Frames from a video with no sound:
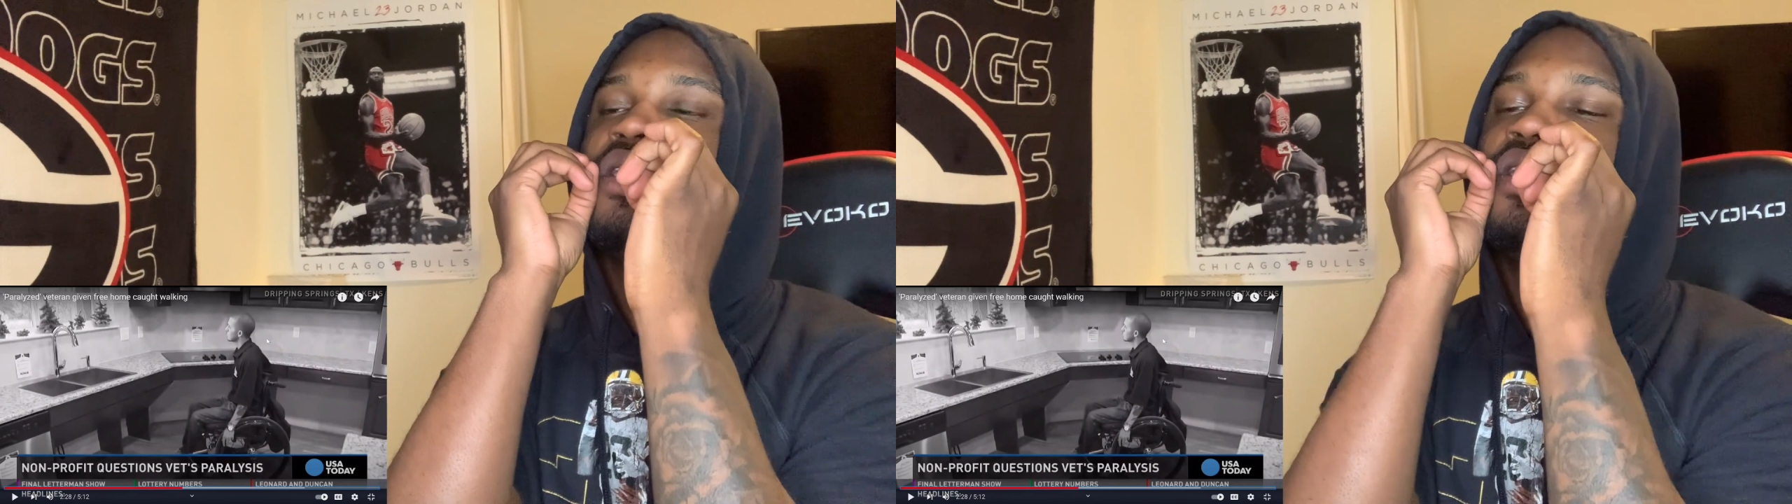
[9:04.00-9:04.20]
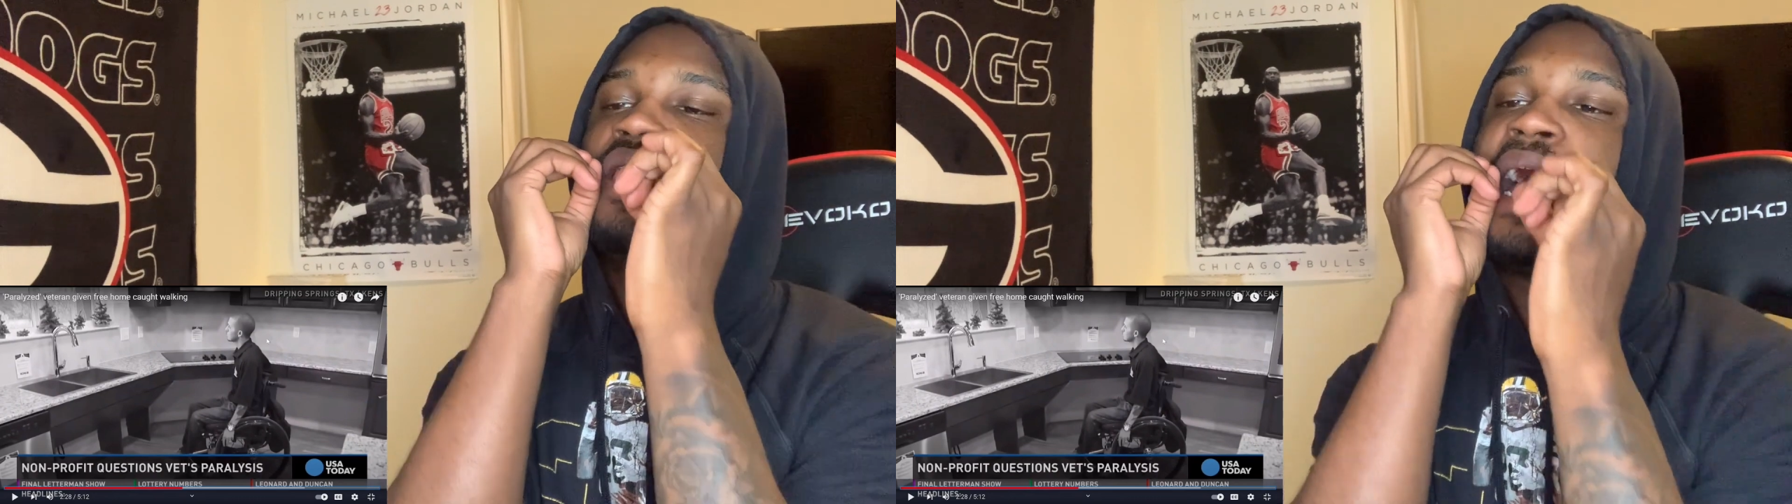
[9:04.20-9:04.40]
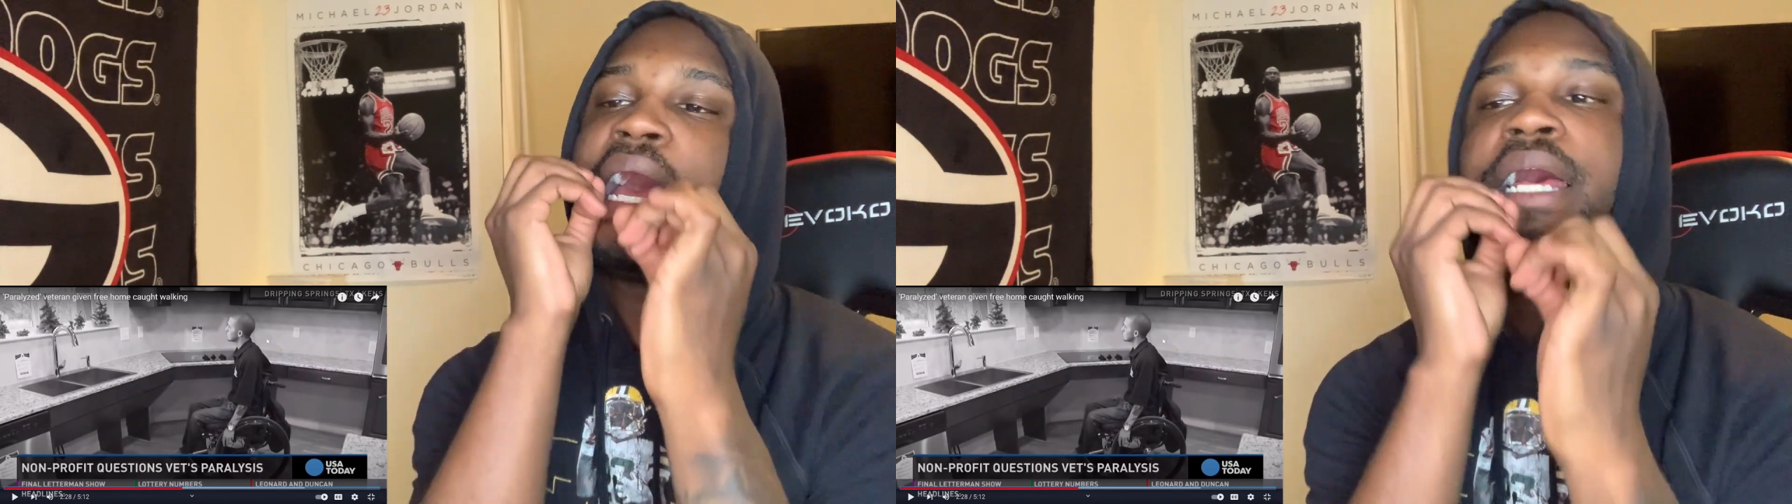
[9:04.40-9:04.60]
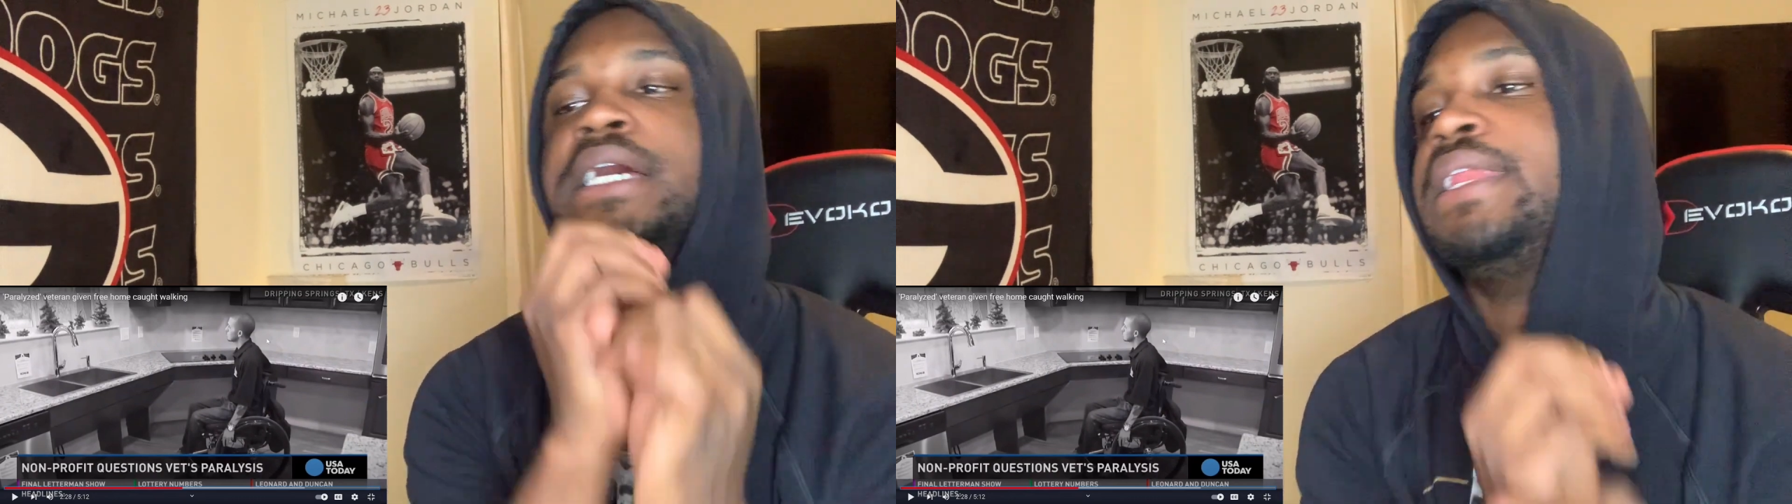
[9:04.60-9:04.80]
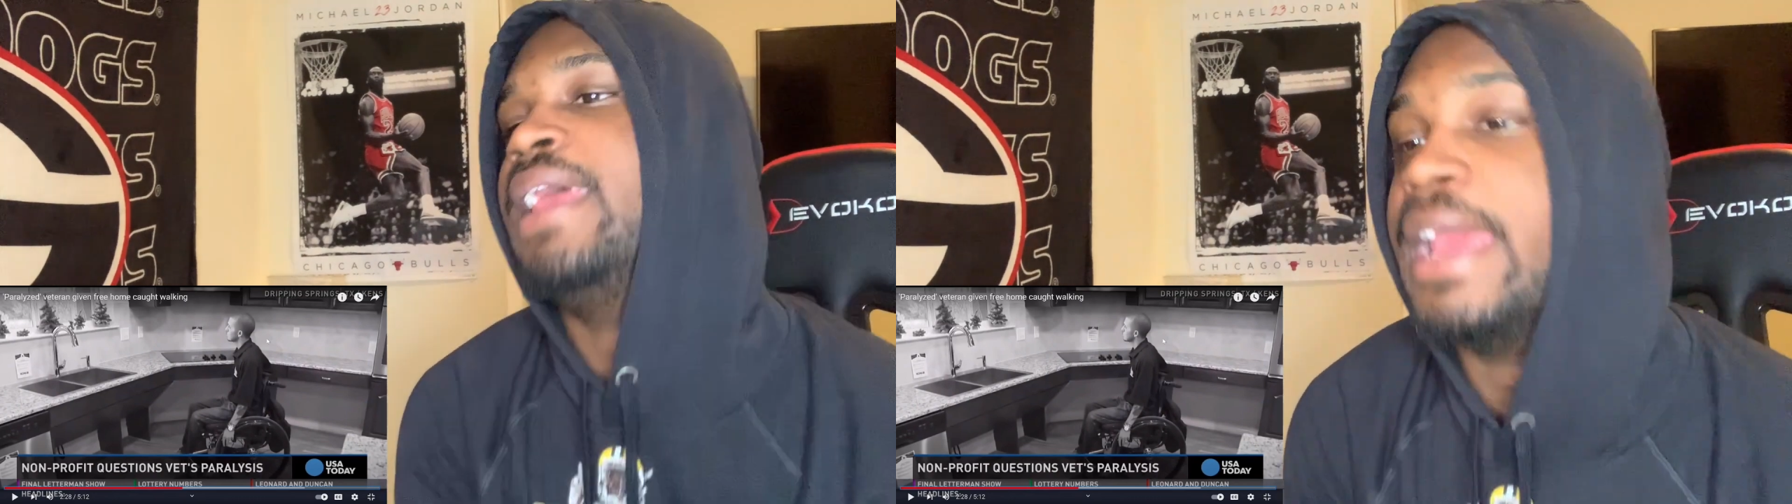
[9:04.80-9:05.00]
Not
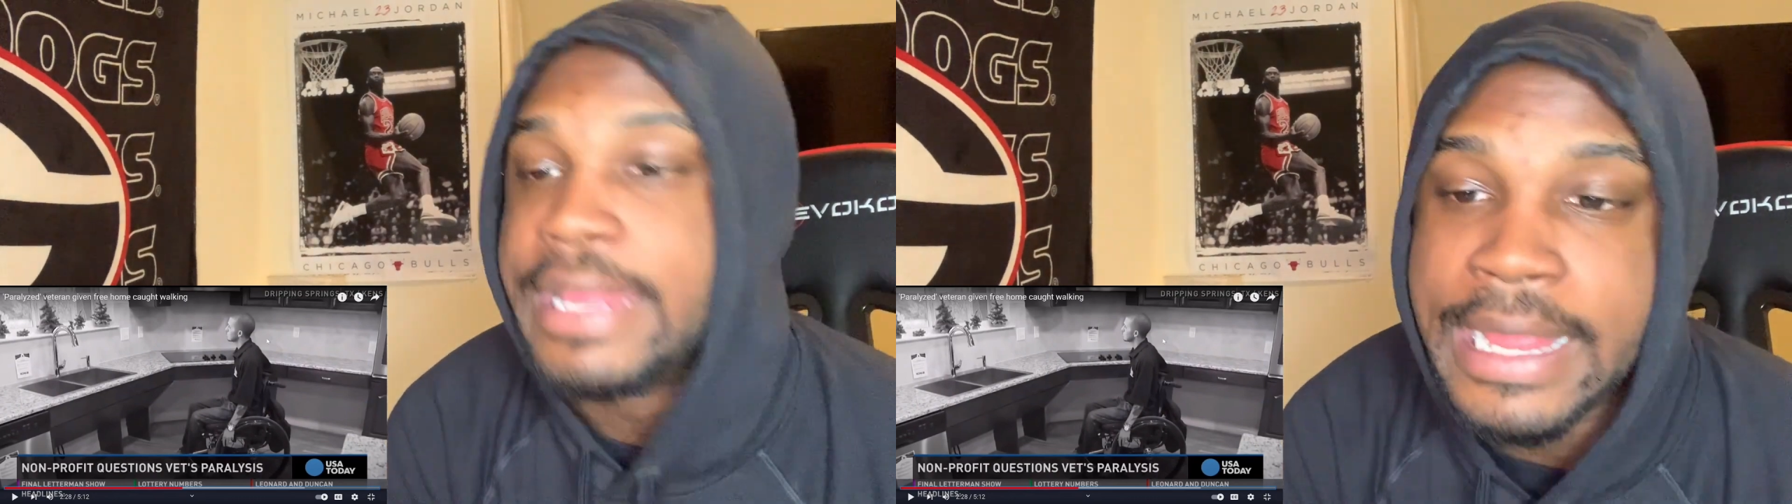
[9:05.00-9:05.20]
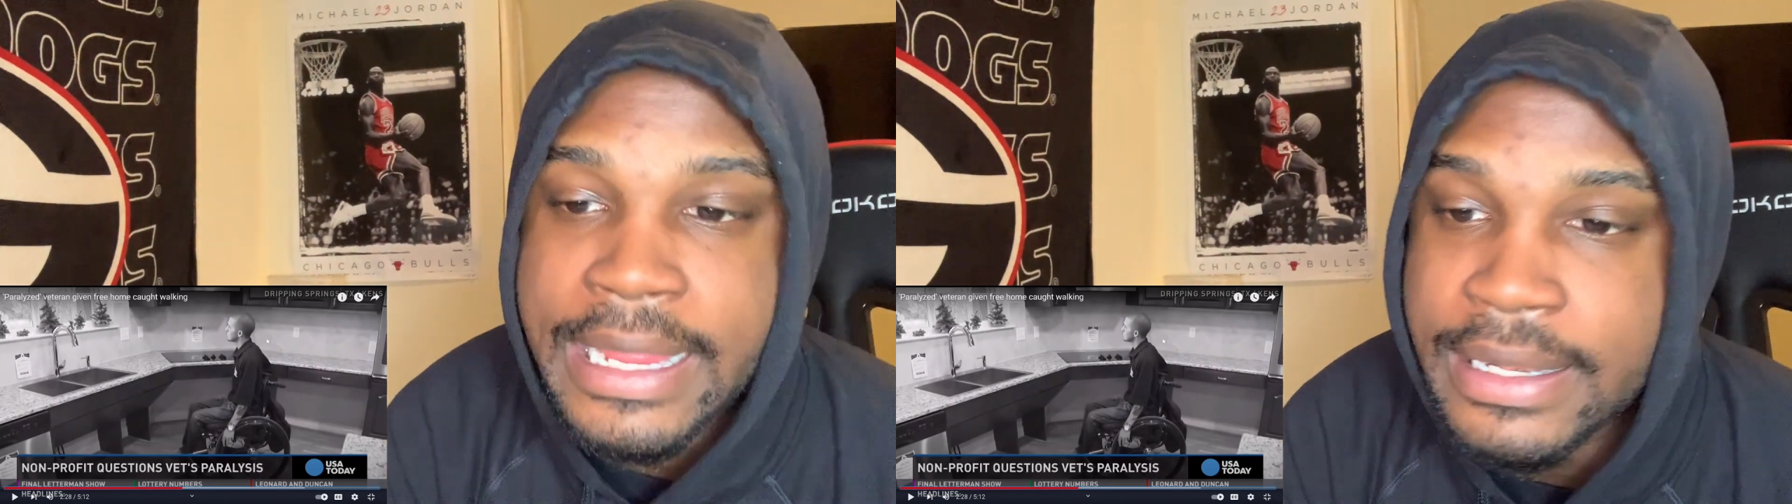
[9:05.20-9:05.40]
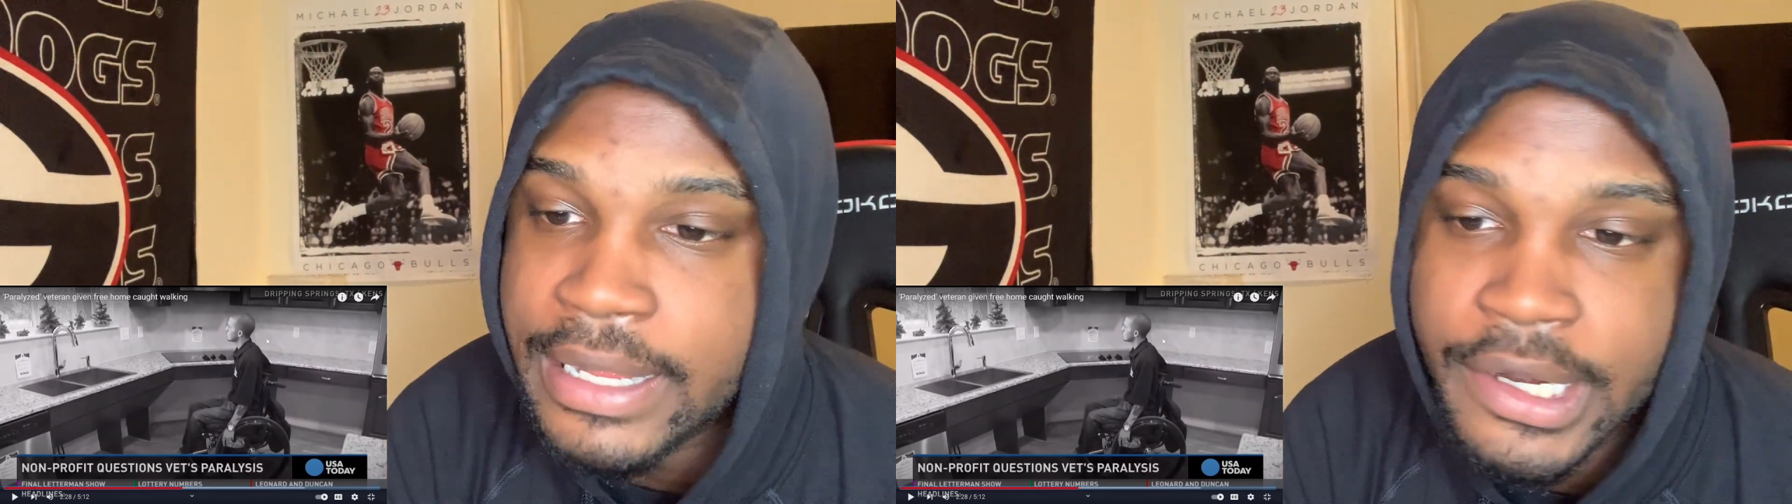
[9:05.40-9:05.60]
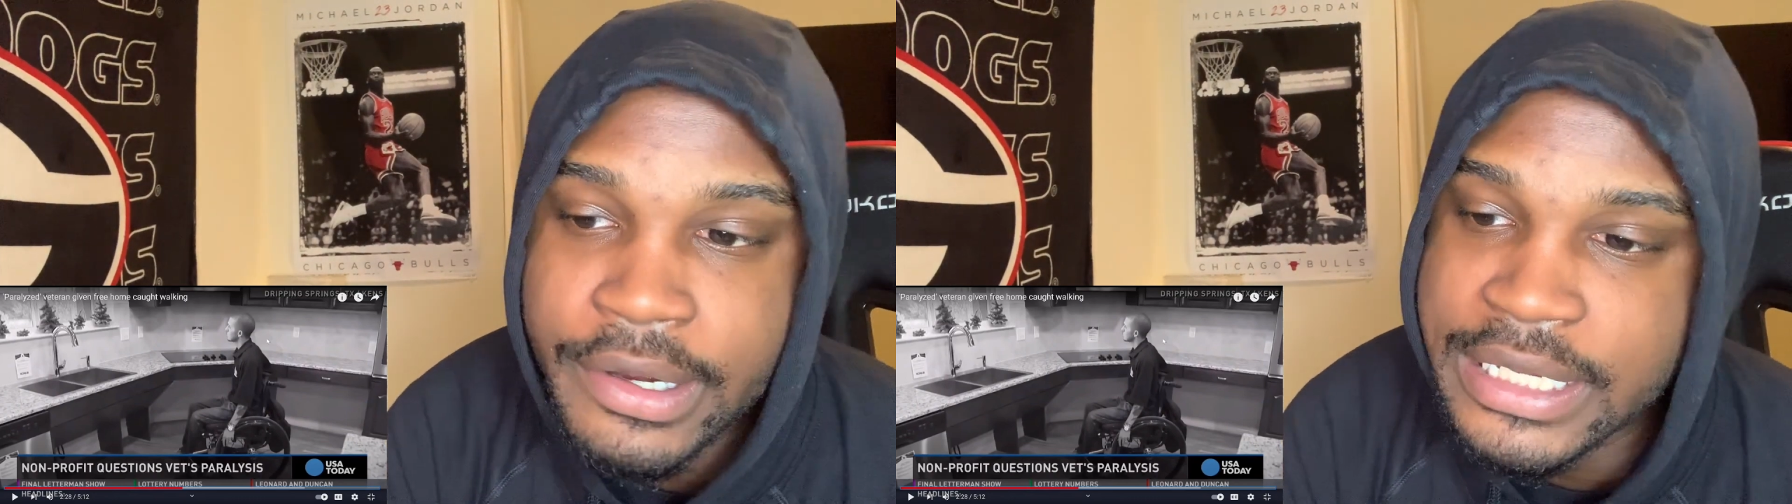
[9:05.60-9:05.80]
a decade later,